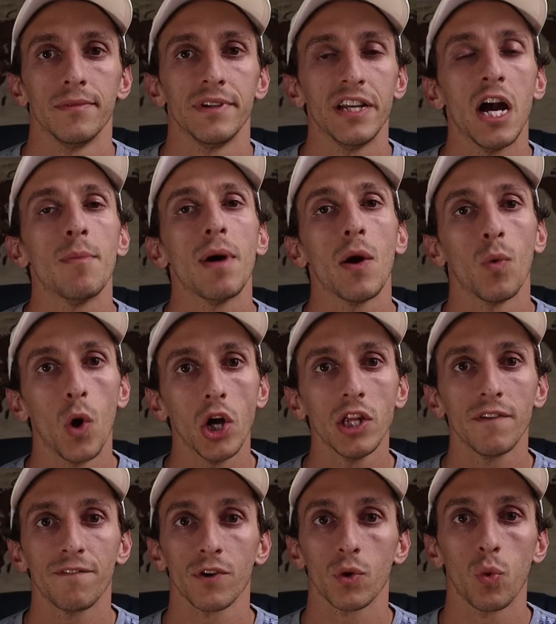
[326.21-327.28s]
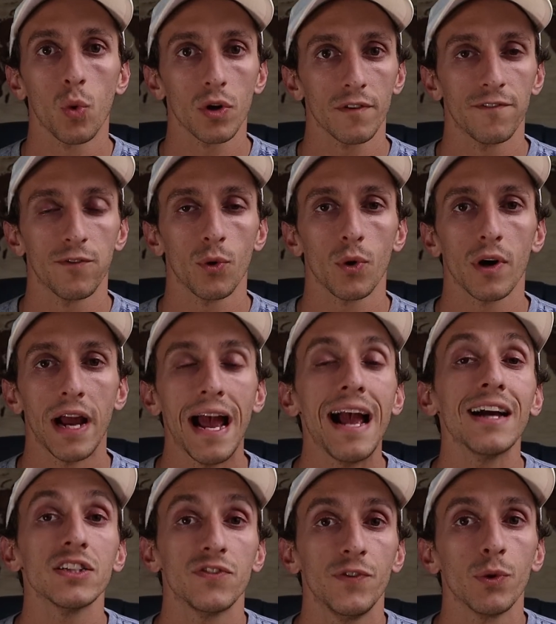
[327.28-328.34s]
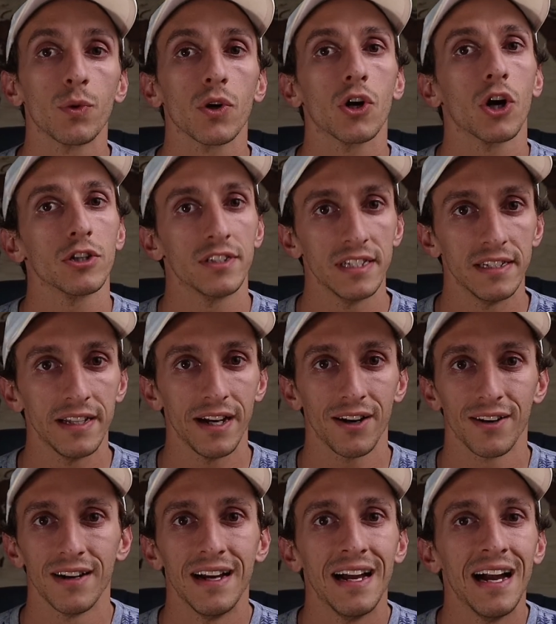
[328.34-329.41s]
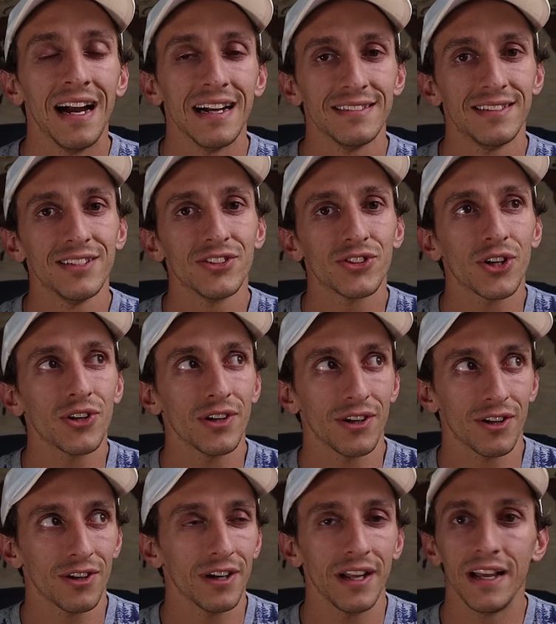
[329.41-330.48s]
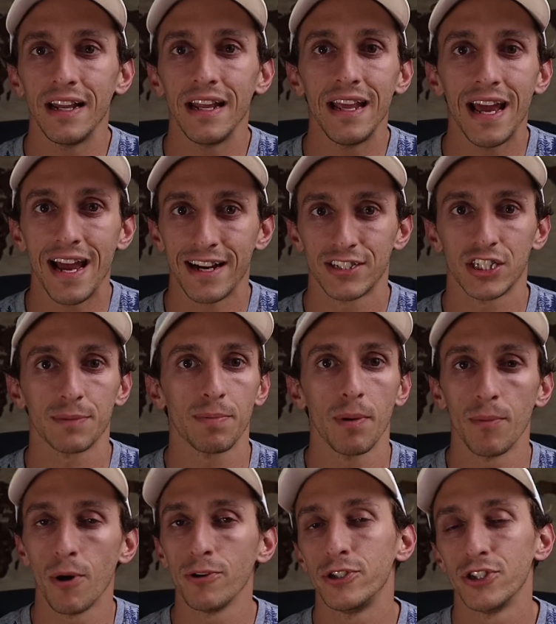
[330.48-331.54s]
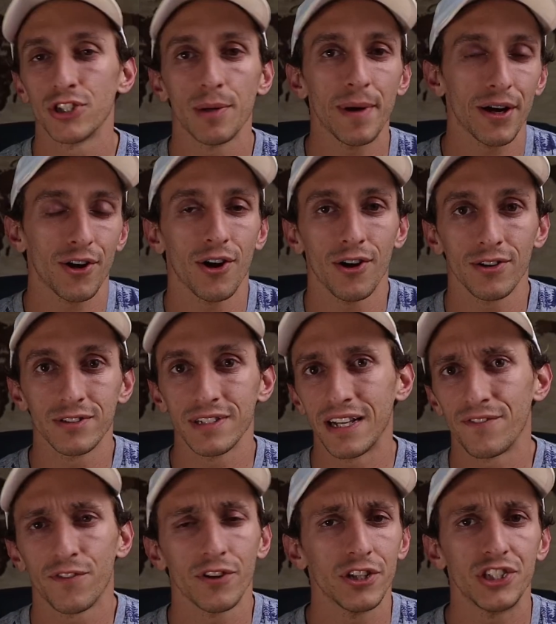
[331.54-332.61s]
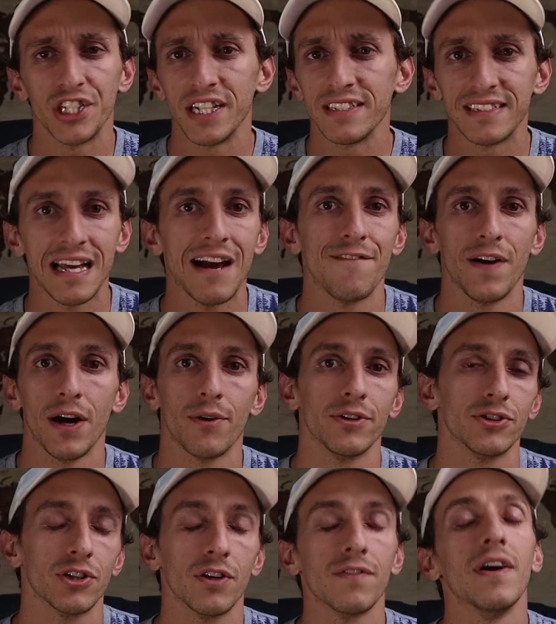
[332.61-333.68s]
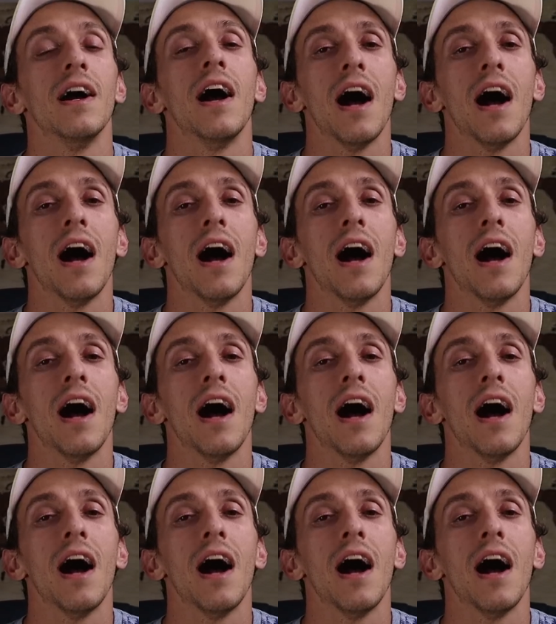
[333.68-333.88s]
Now my wallet for quarter four has fewer cards in there and since there aren't any extra promotions on my cards like for the Chase Sapphire Reserve,